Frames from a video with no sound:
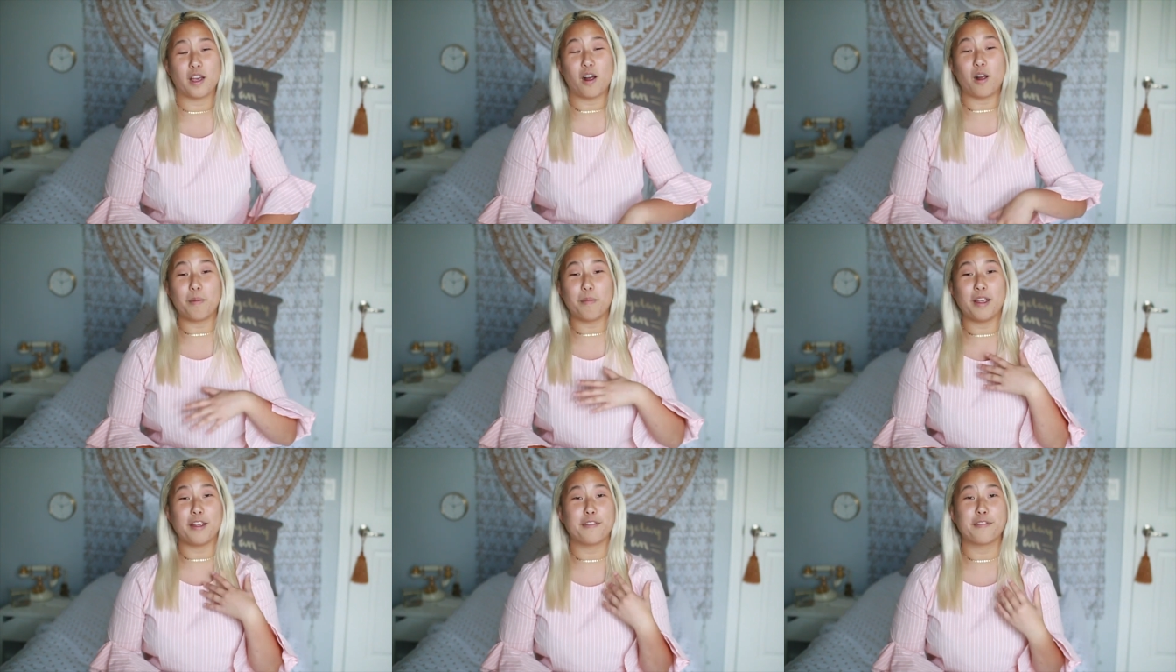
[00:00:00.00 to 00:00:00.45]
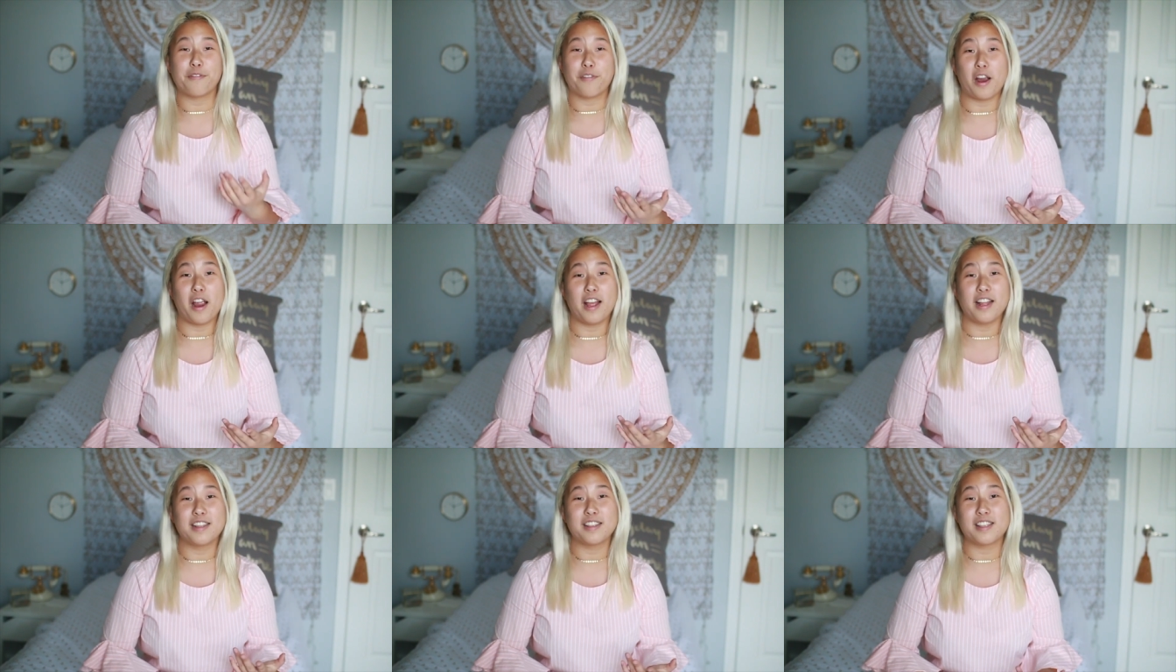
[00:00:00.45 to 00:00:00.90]
all my
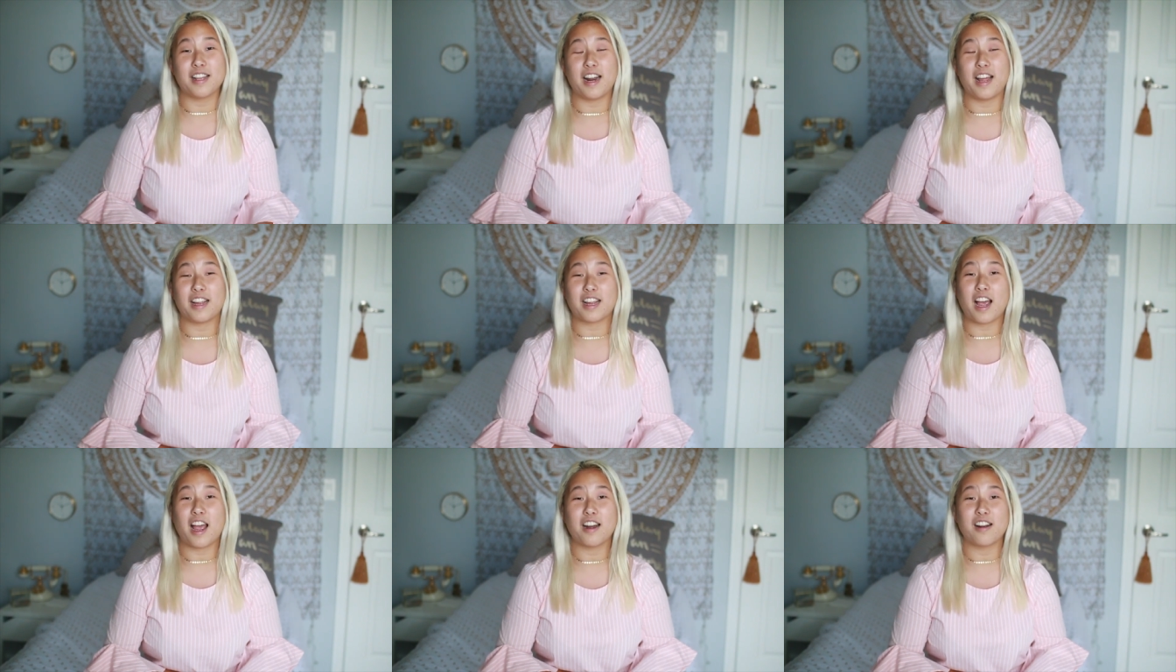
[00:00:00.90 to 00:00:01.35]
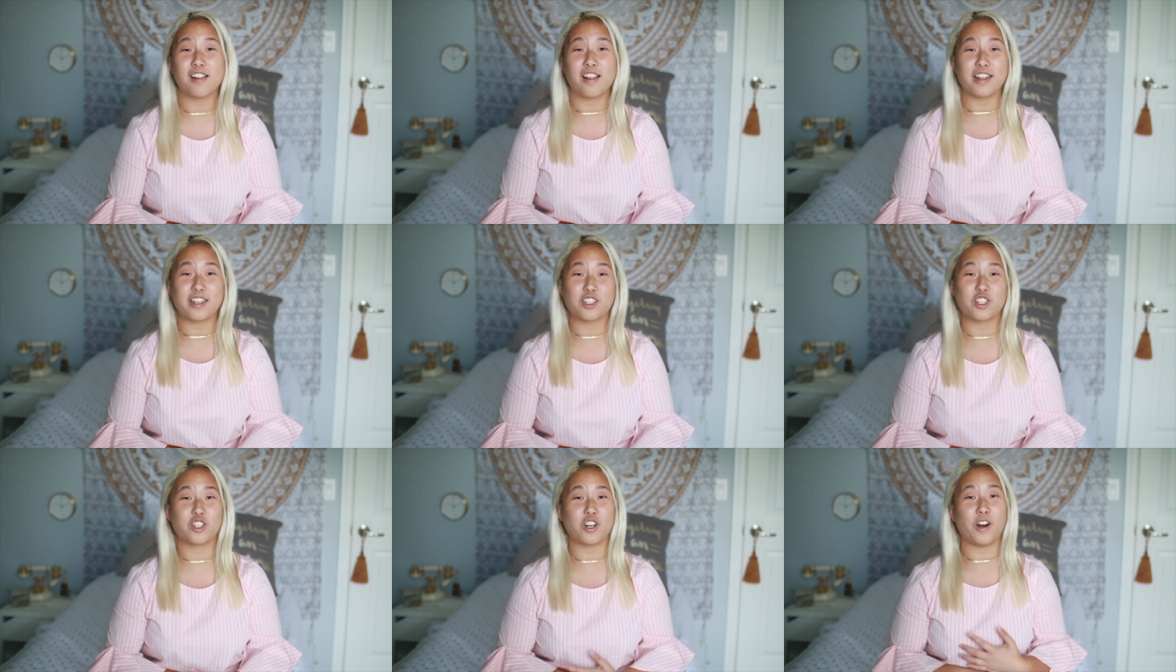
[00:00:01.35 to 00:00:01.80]
friends that I kind of
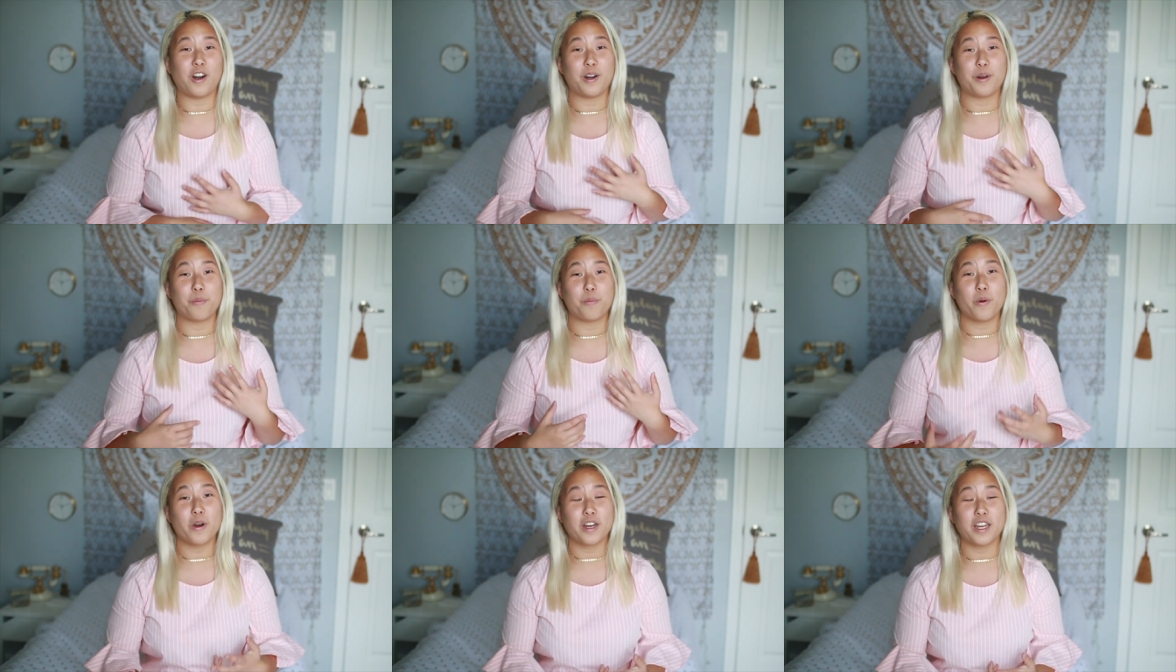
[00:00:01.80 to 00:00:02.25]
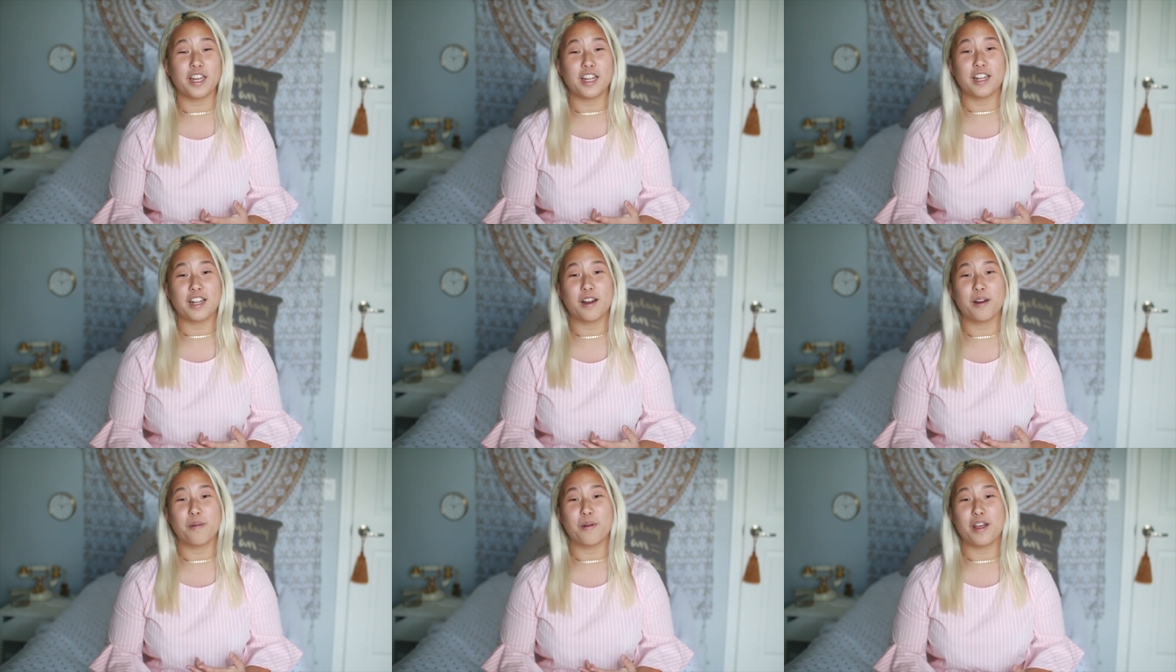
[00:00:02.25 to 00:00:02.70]
like started working
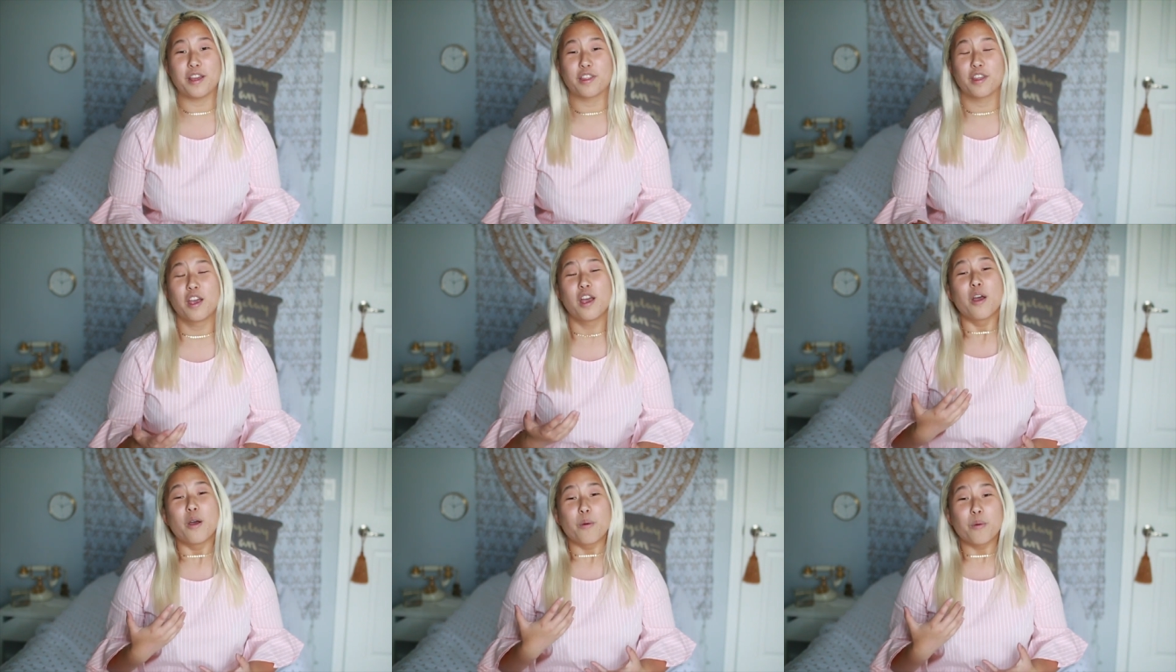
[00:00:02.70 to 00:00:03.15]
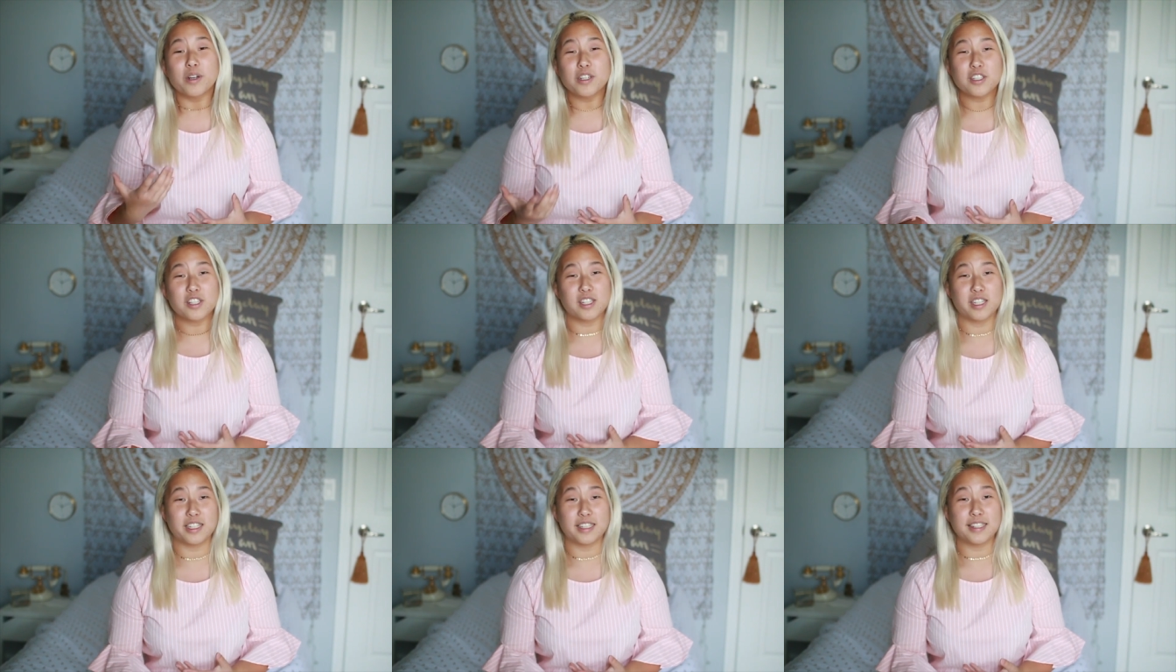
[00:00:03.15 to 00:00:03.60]
there with were
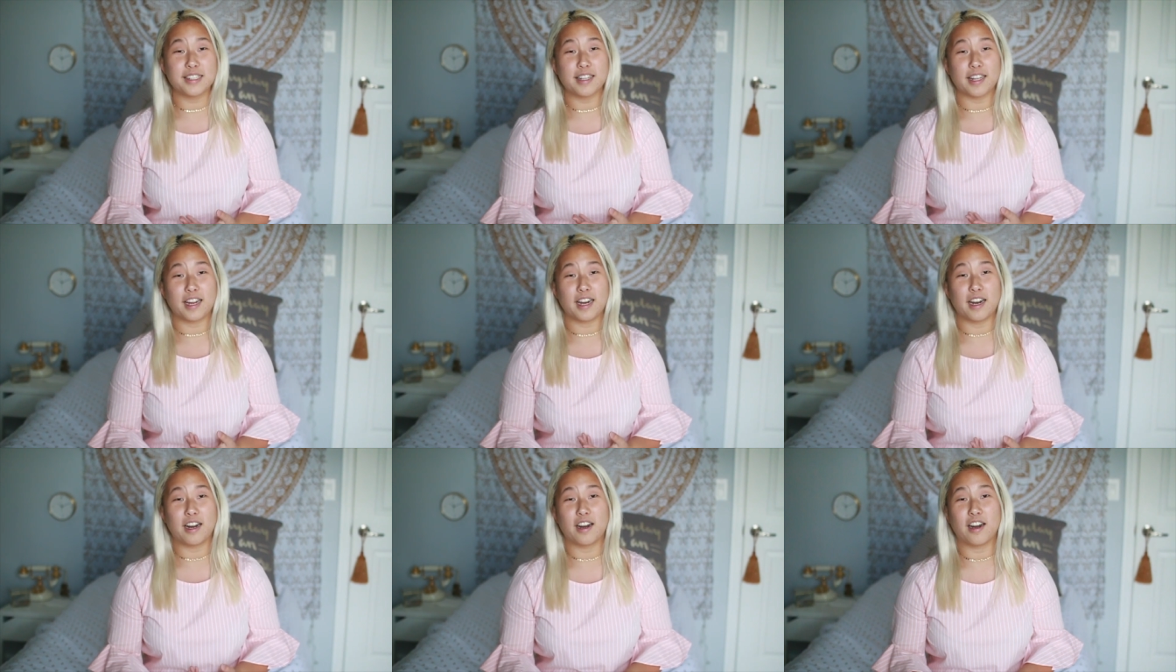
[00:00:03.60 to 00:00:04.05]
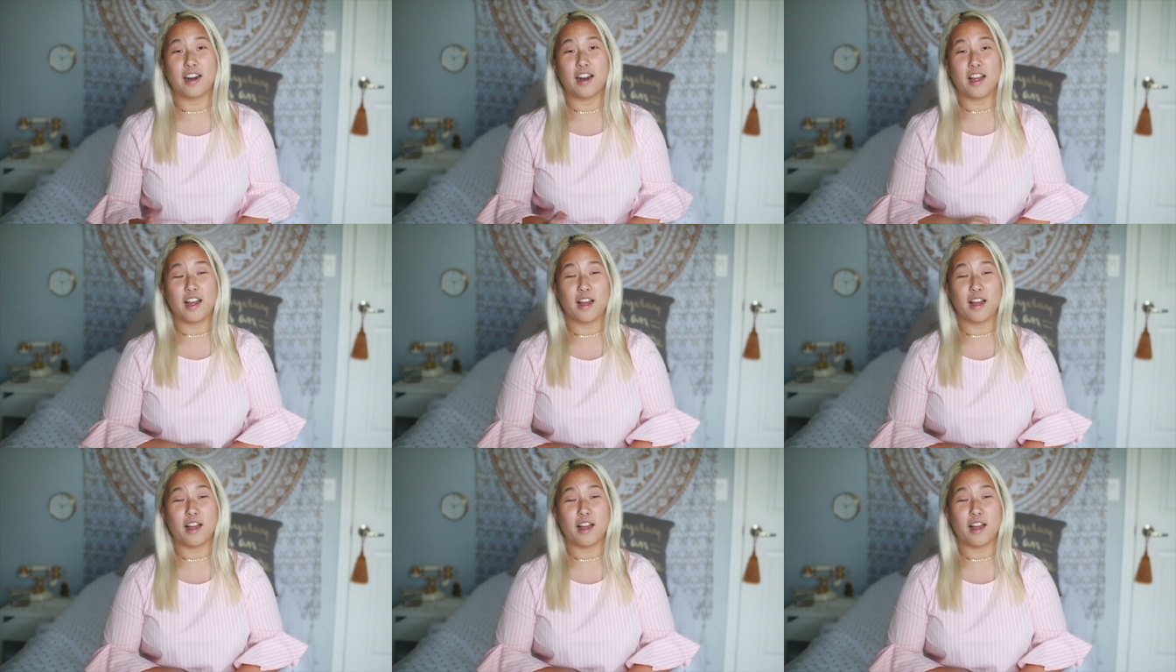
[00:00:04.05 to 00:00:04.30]
still there.